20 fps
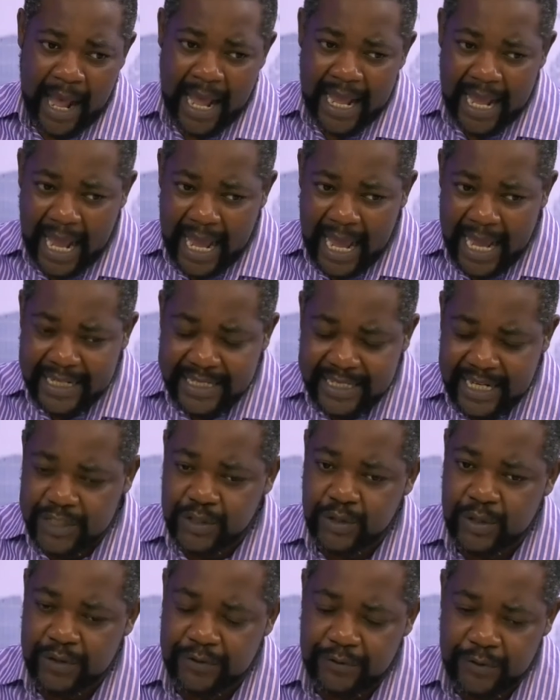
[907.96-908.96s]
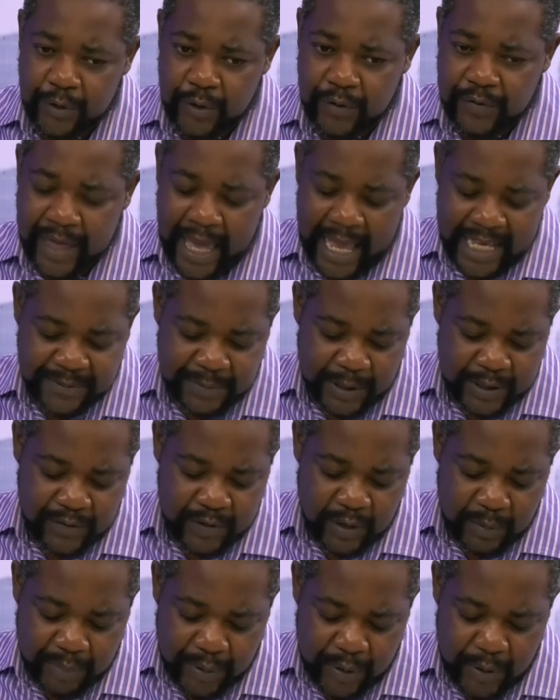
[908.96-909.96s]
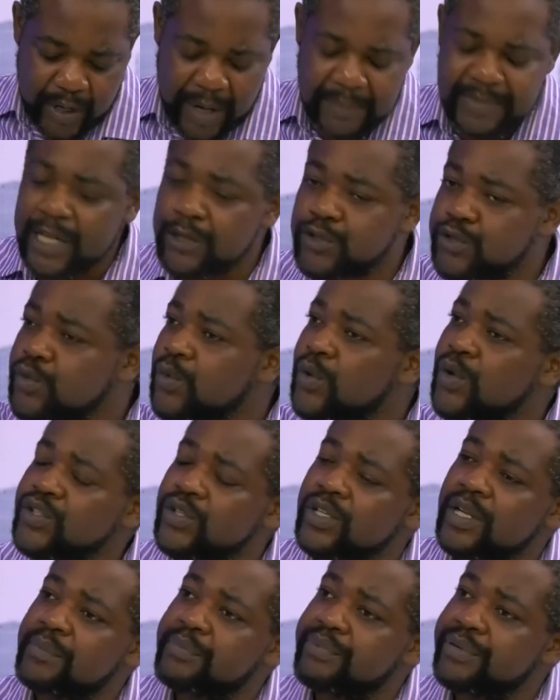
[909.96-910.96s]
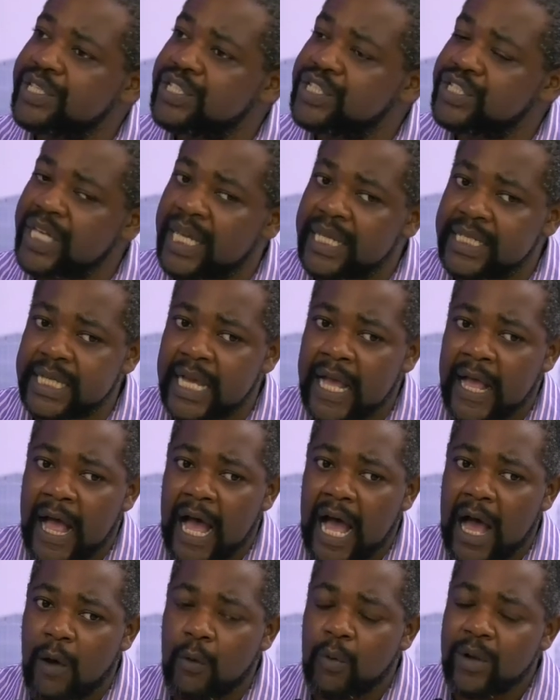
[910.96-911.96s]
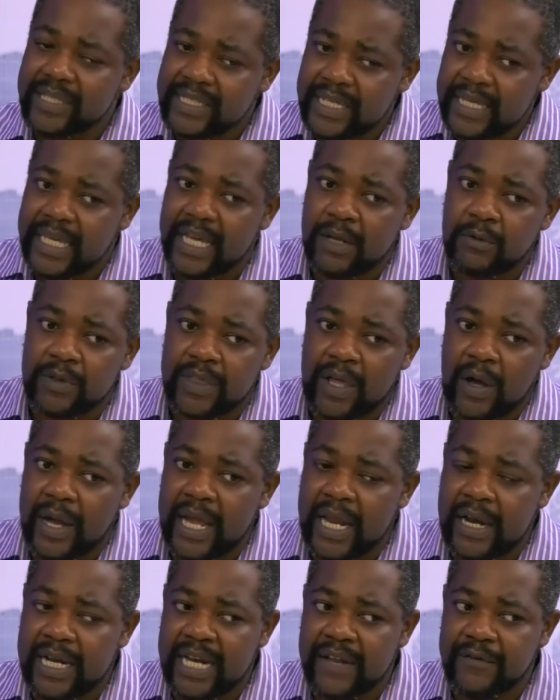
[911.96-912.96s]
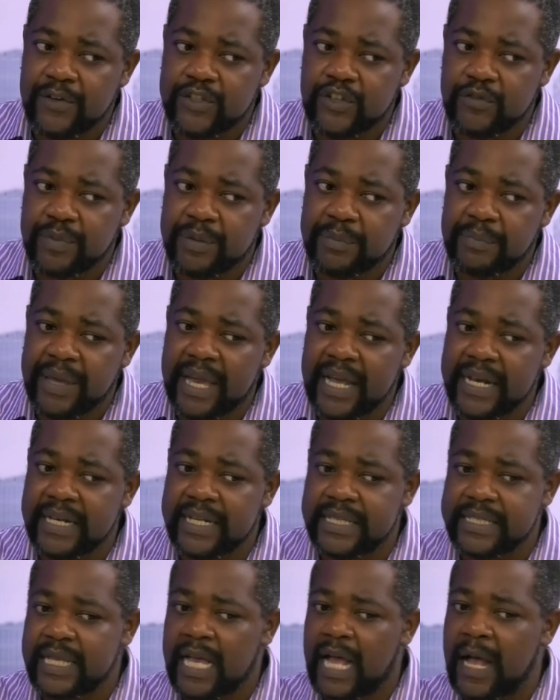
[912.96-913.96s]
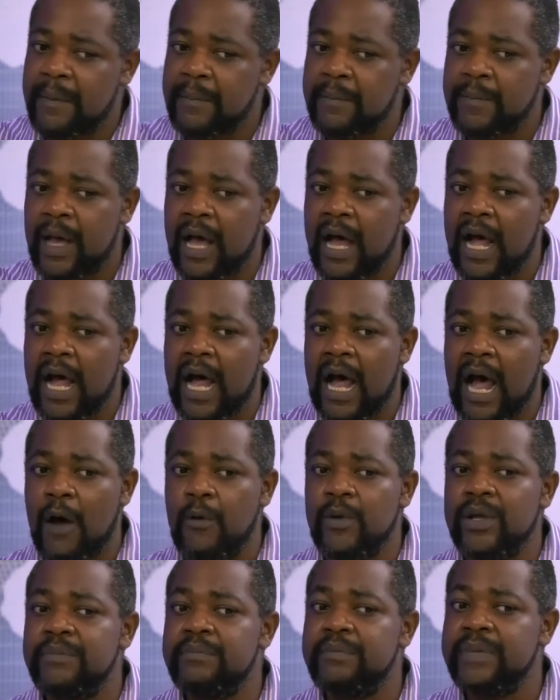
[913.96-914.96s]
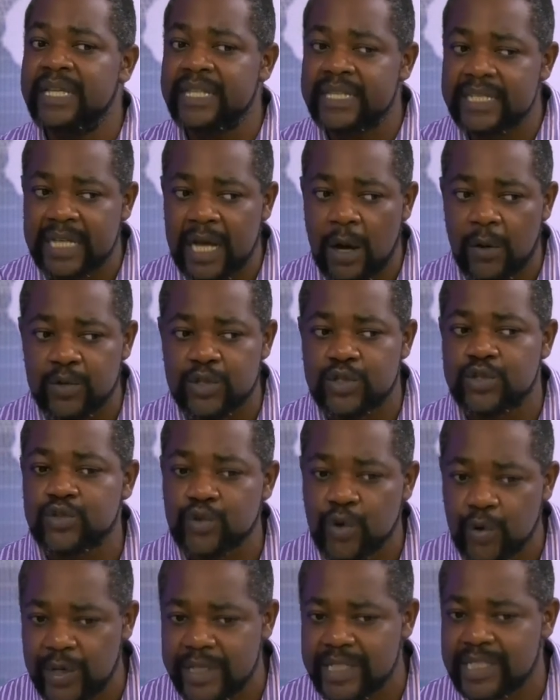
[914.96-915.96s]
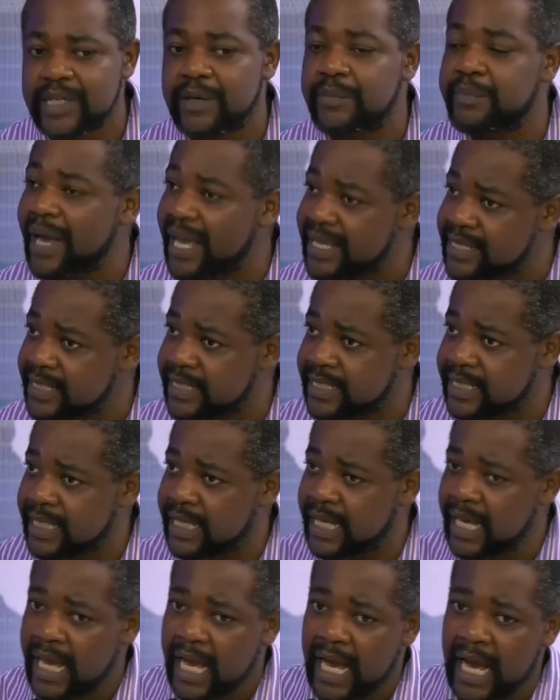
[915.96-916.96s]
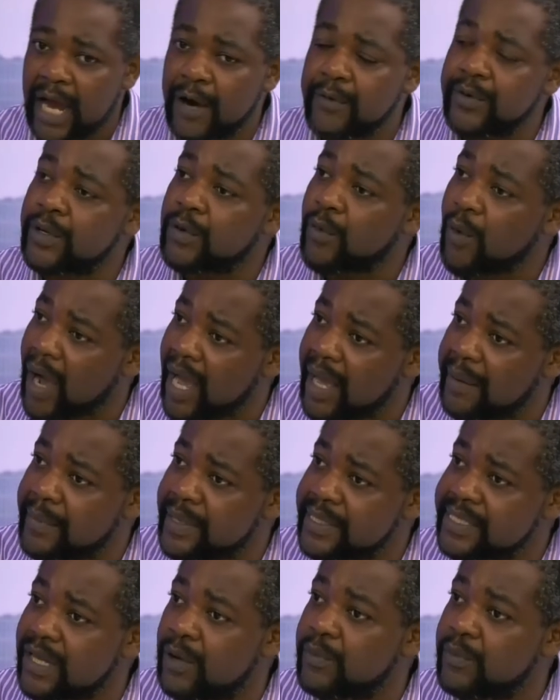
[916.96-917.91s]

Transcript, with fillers: I, I, touch on a few of the aspects of the program, I yeah. do also appreciate, uh, once again, with our levels of preparedness, um, uh, are we meeting our storage capacity requirements?